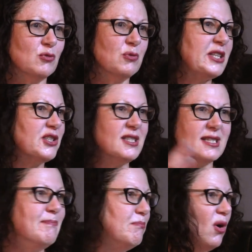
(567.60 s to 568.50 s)

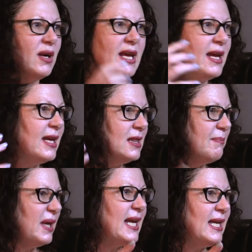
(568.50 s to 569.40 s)
richness and body in the
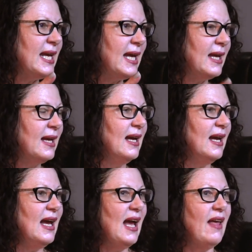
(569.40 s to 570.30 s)
beginning,
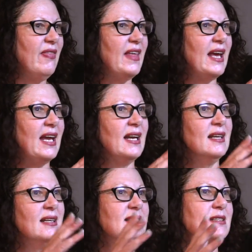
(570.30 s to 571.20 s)
and
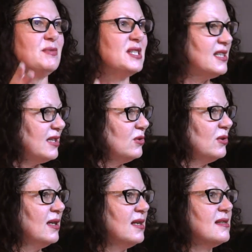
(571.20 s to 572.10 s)
then some
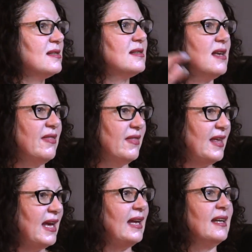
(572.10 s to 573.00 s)
stillness, and
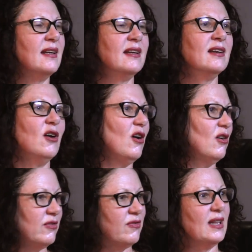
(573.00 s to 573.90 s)
then
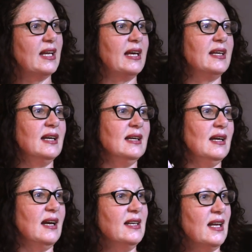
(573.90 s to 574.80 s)
hopefully
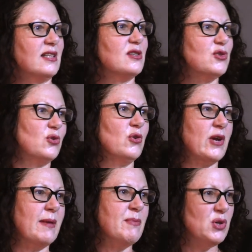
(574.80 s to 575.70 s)
another
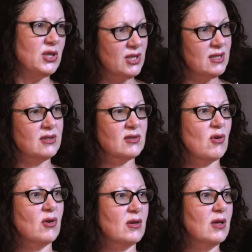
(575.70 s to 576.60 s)
story emerges
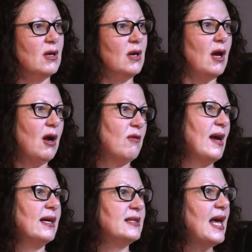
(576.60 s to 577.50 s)

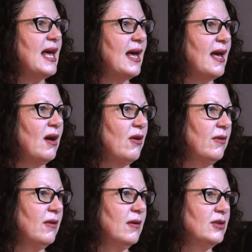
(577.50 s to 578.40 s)
around how
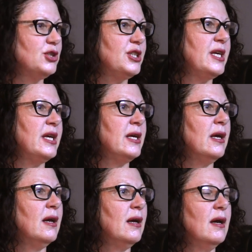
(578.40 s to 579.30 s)
she
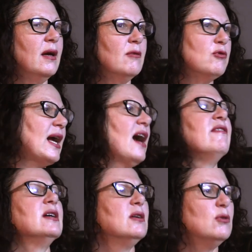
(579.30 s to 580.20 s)

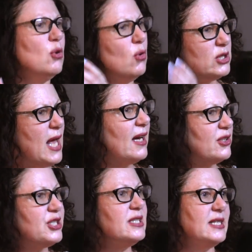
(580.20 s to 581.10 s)
recovers or how
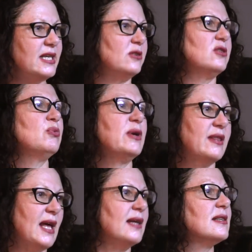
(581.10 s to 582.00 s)
she deals with
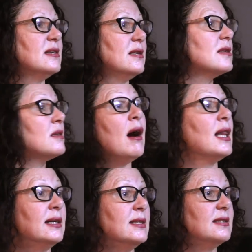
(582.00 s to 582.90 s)
that
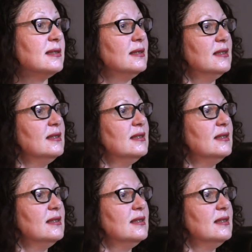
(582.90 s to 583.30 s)
silence.